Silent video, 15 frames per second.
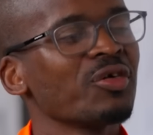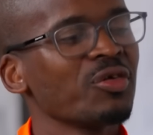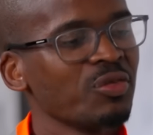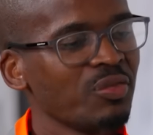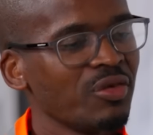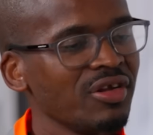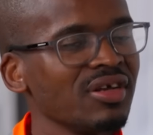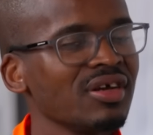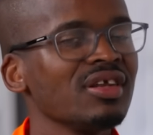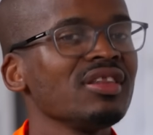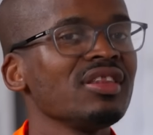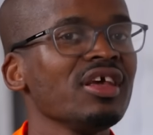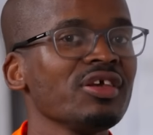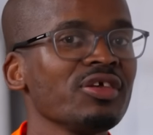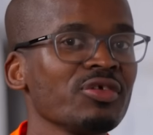Good morning and
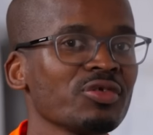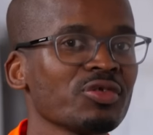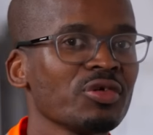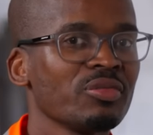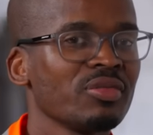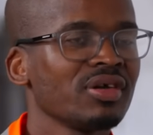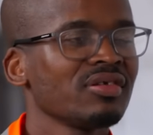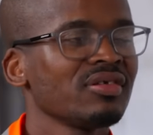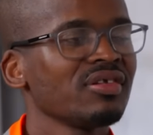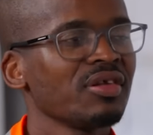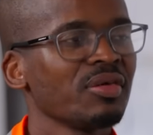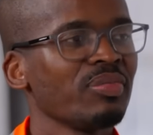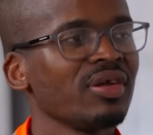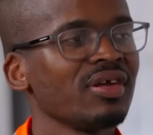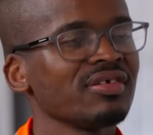thank you so much. It's a
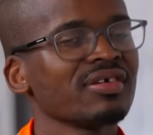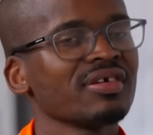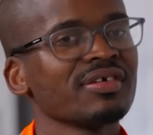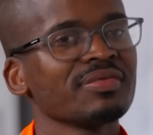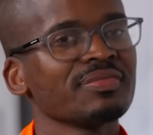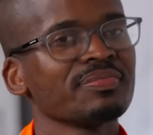pleasure.